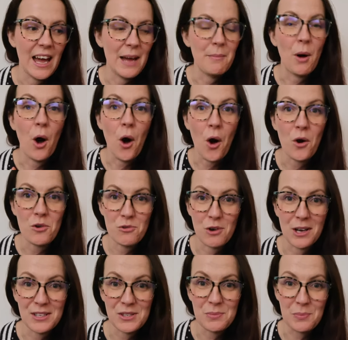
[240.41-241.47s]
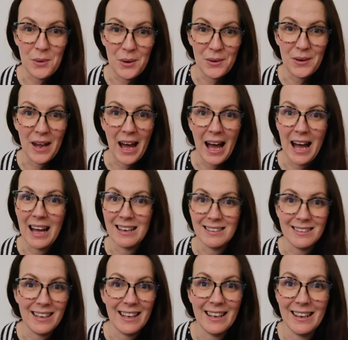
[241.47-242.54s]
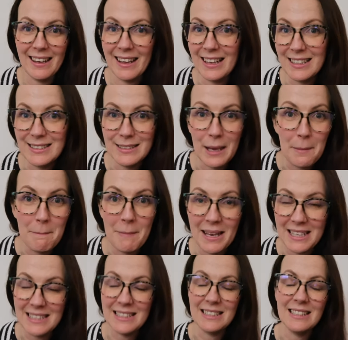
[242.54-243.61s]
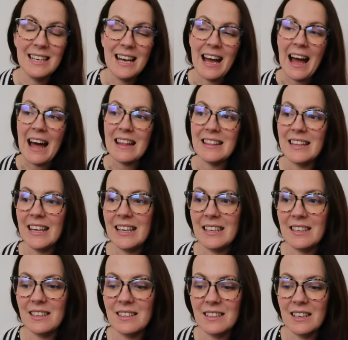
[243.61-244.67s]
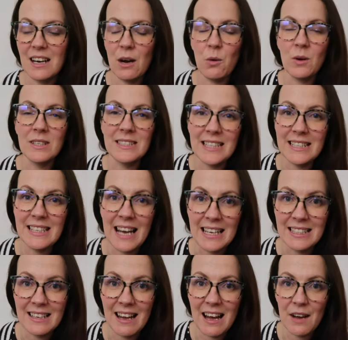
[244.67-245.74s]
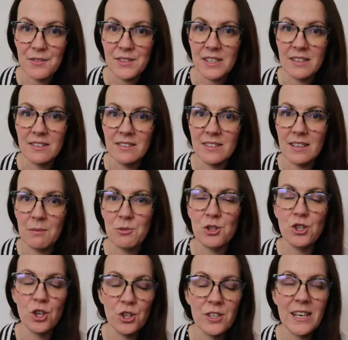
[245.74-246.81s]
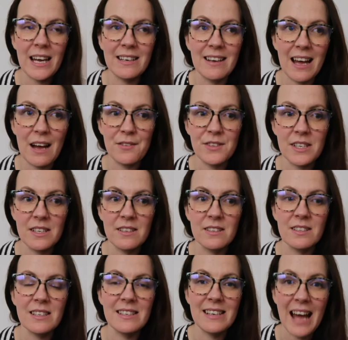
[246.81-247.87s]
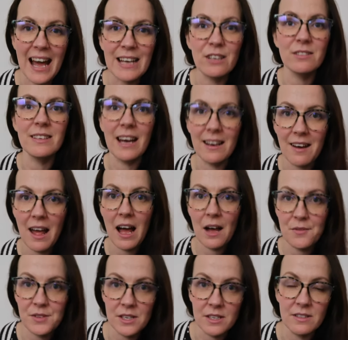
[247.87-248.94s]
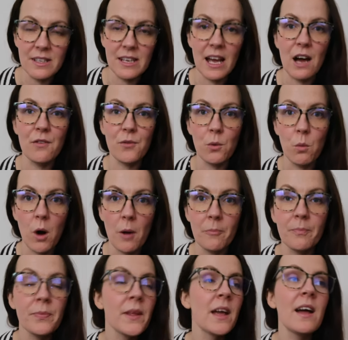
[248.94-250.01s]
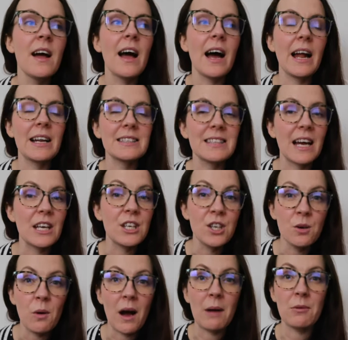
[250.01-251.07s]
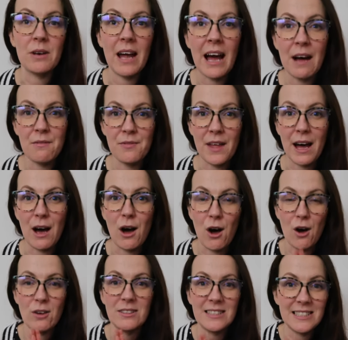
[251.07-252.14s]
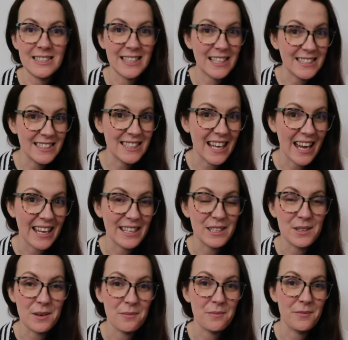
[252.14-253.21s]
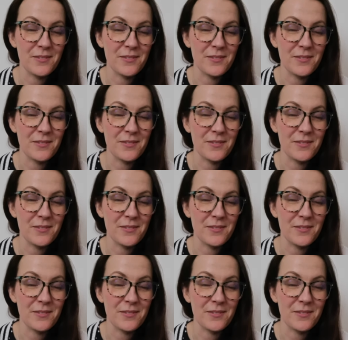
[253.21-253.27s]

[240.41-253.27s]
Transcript: hot cross bun and it's amazing. I think, I want to say 9½ sins. I'm sure the 9½ sins, 9 or 9½ sins they are for one. And I was like, you know what? I'm going to have that on Saturday's